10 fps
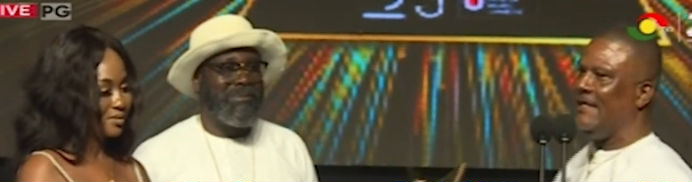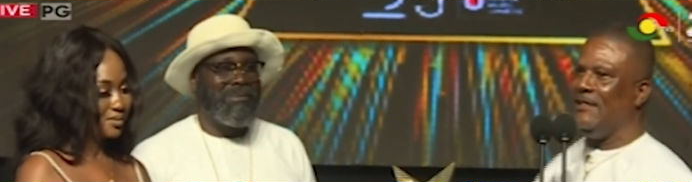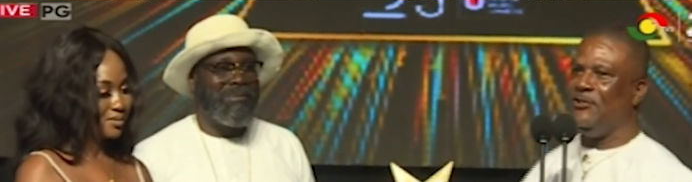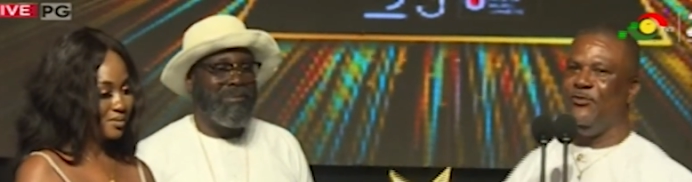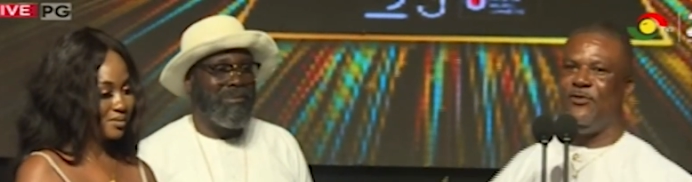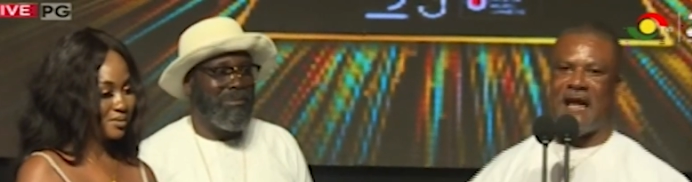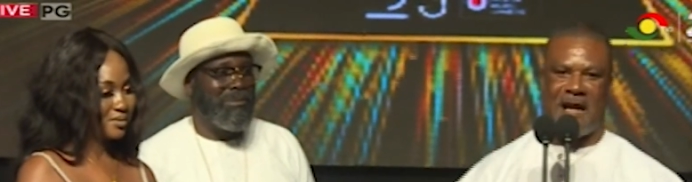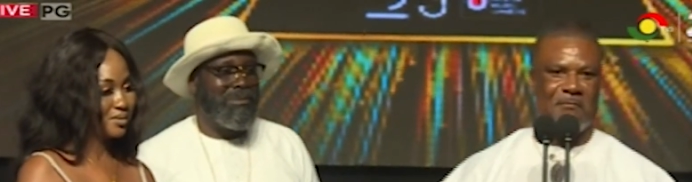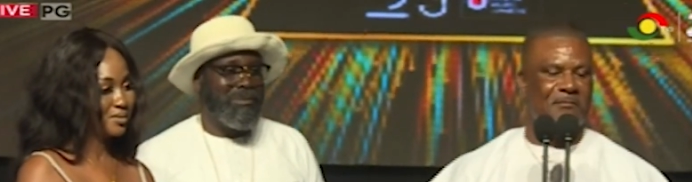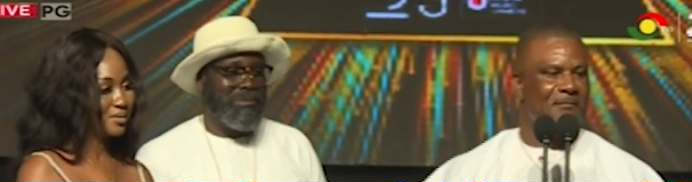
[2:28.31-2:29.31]
Speaker 1: that they should
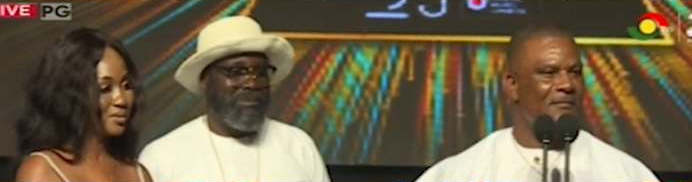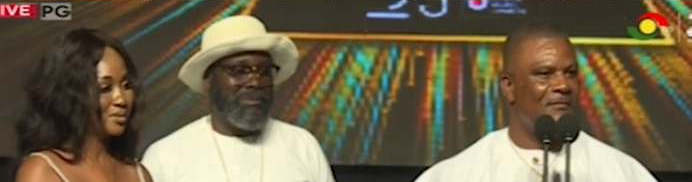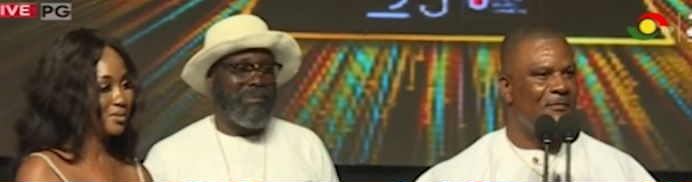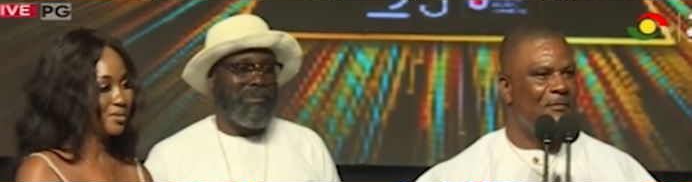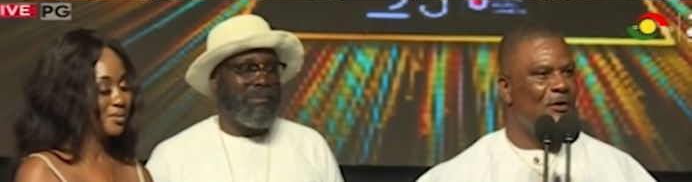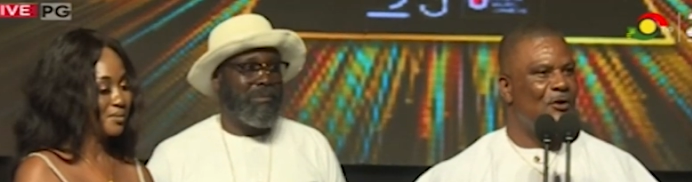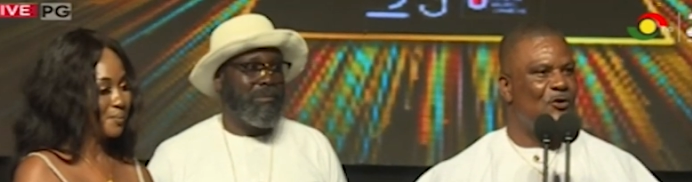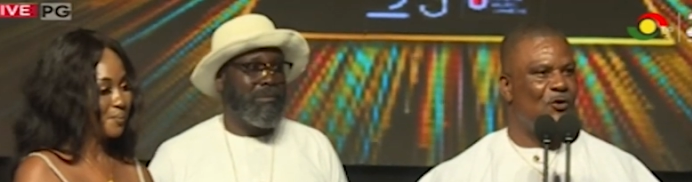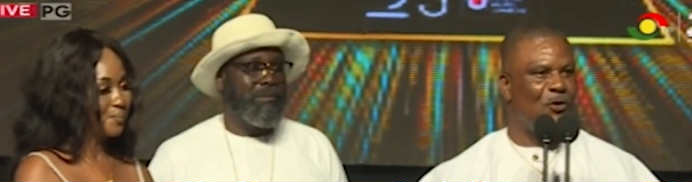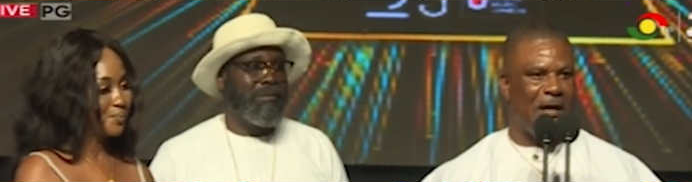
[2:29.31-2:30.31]
come
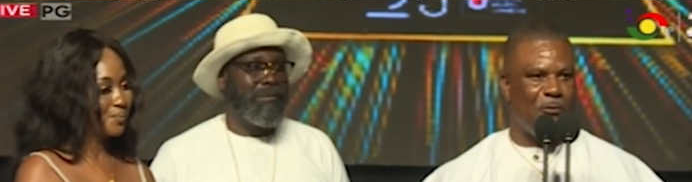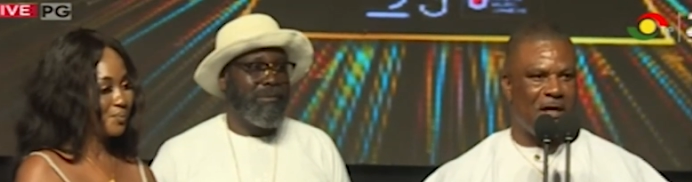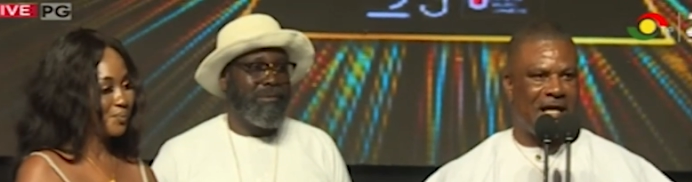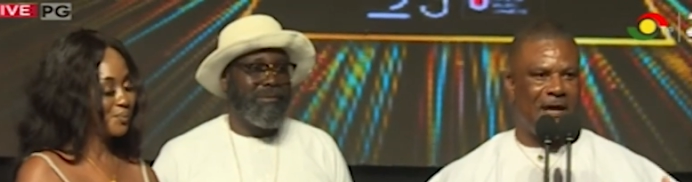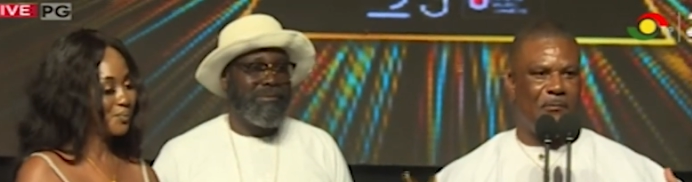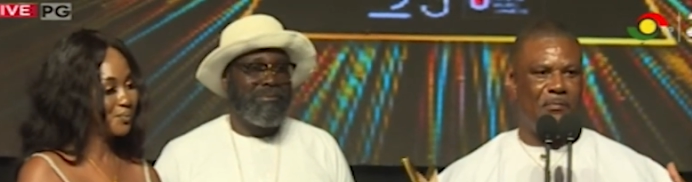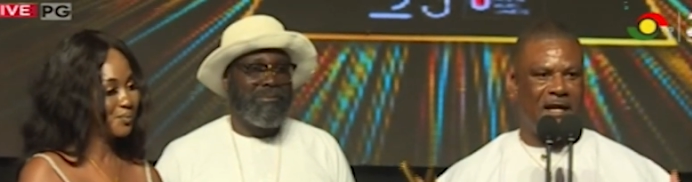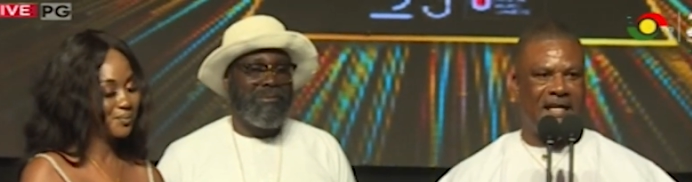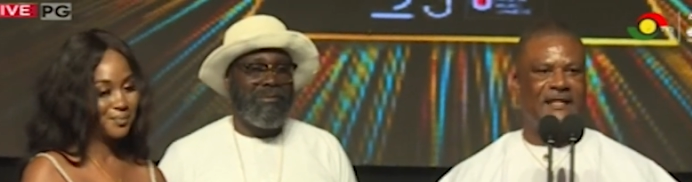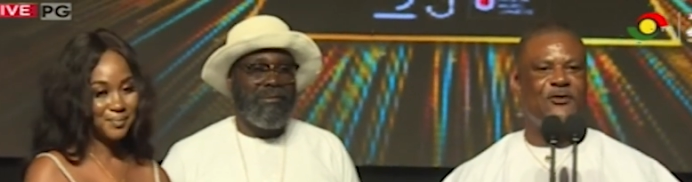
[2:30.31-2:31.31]
so that we can
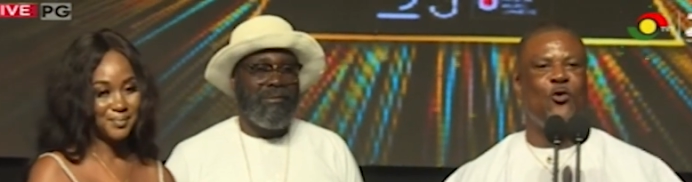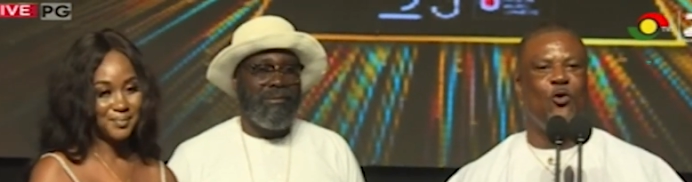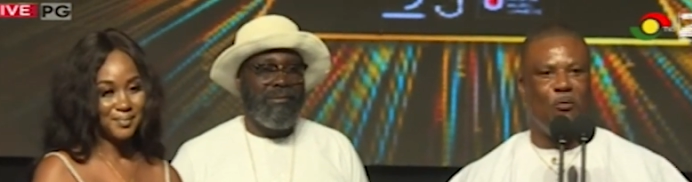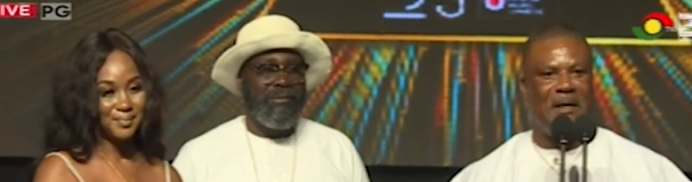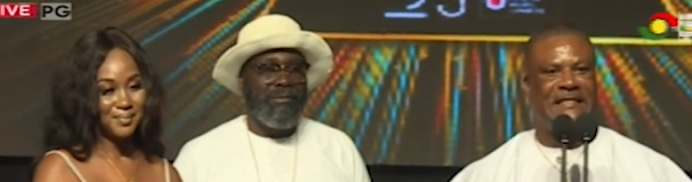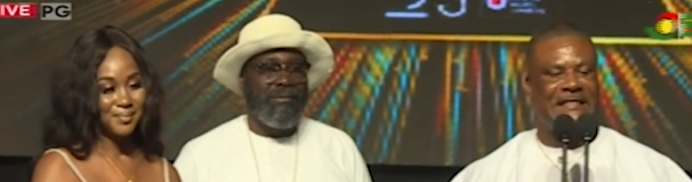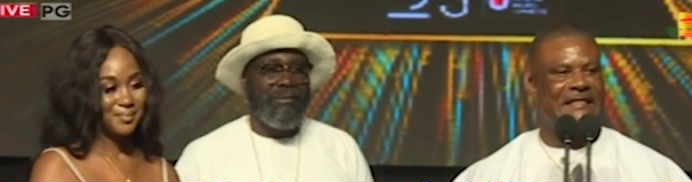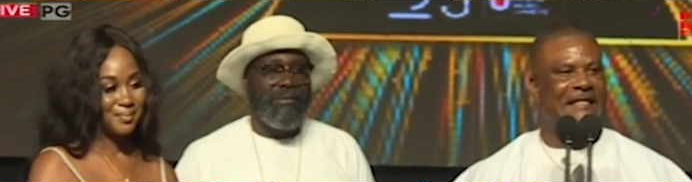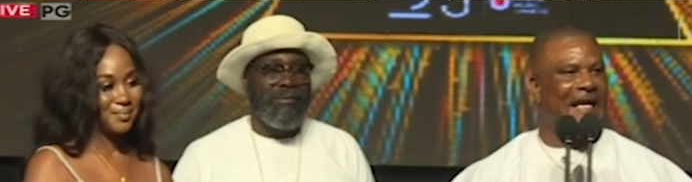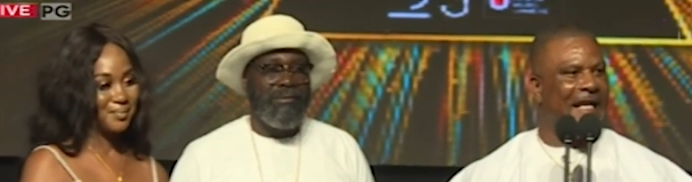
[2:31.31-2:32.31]
blend
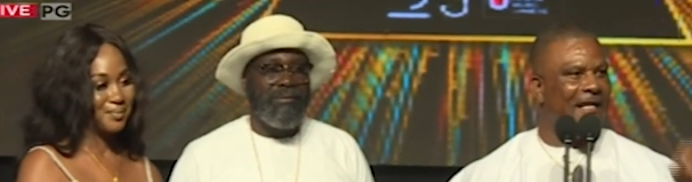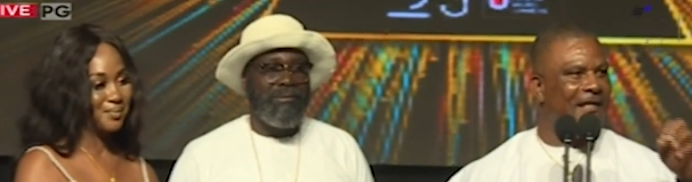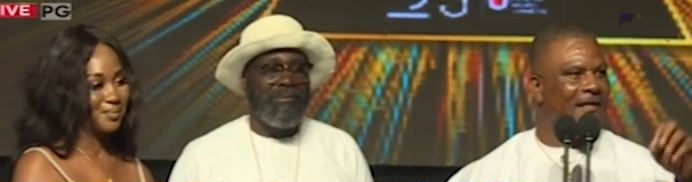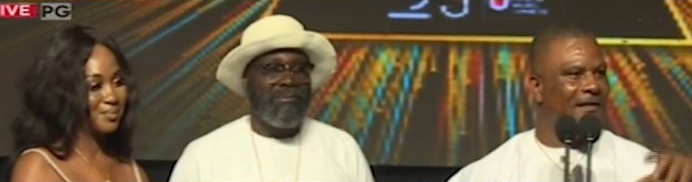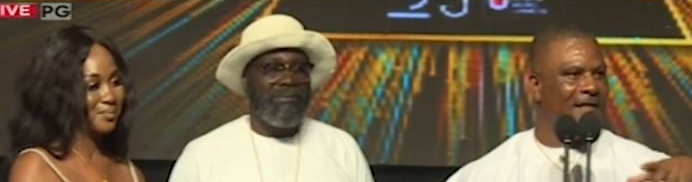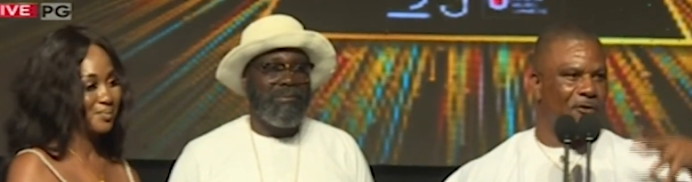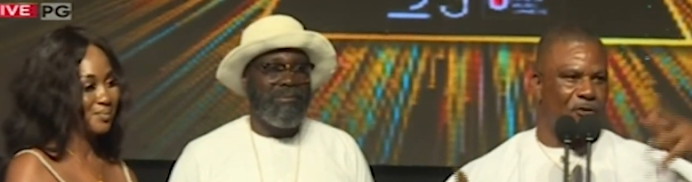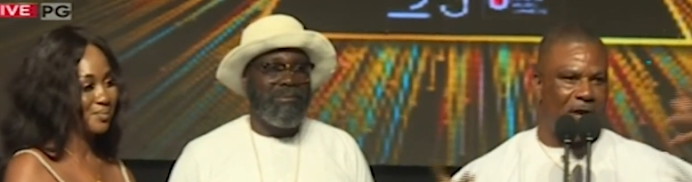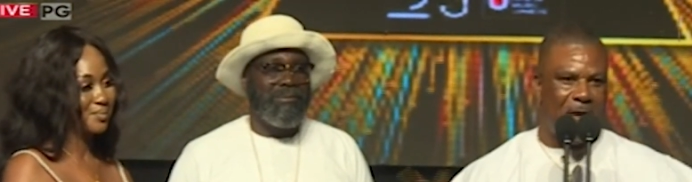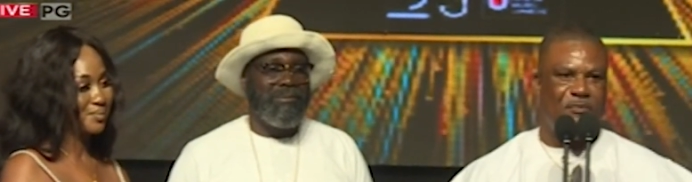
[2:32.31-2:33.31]
Kolomashi and
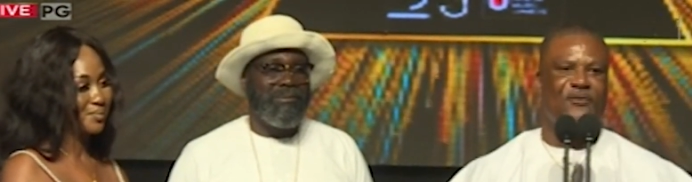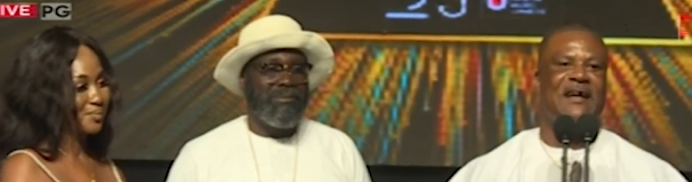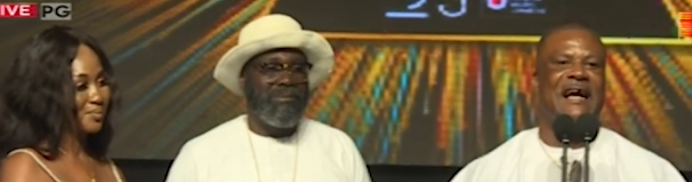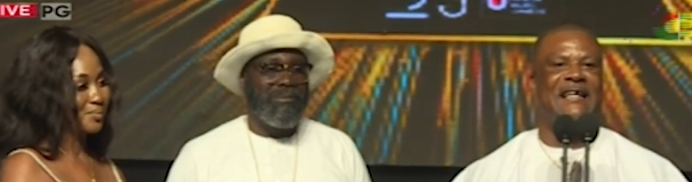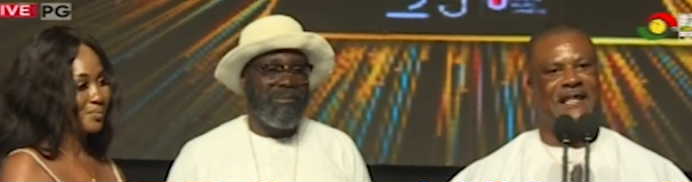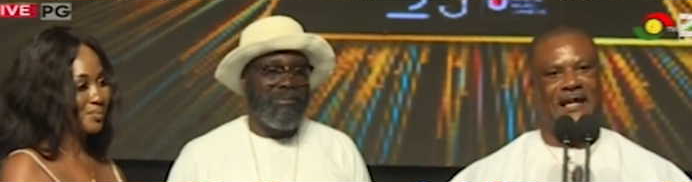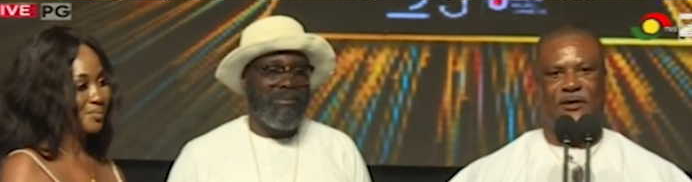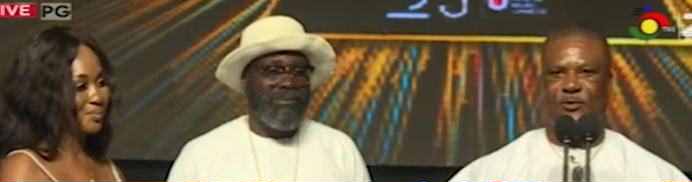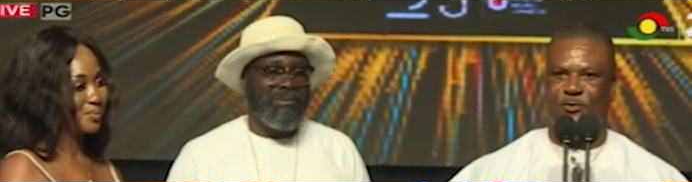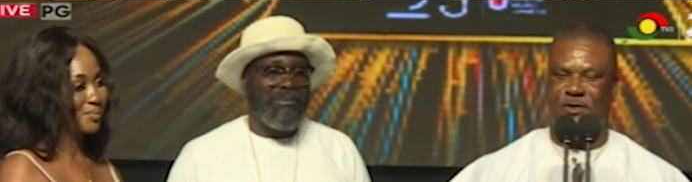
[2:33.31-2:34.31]
the rap you guys
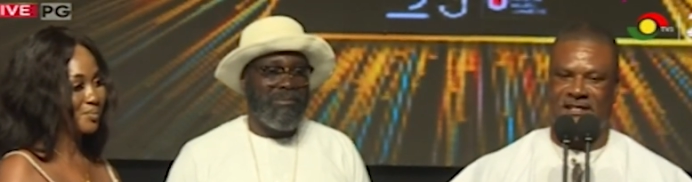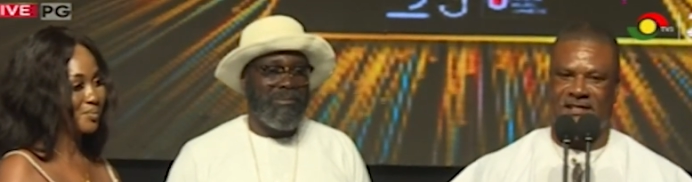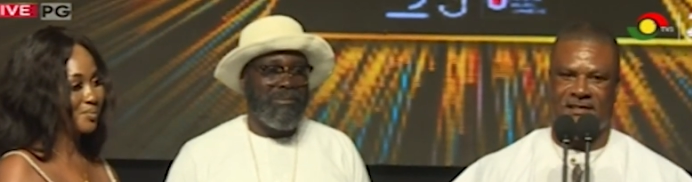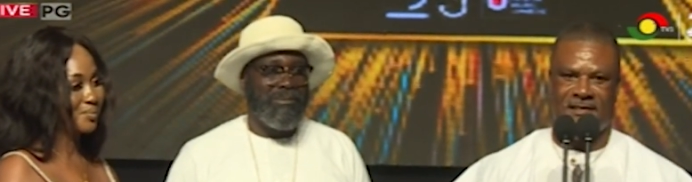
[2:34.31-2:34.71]
are doing.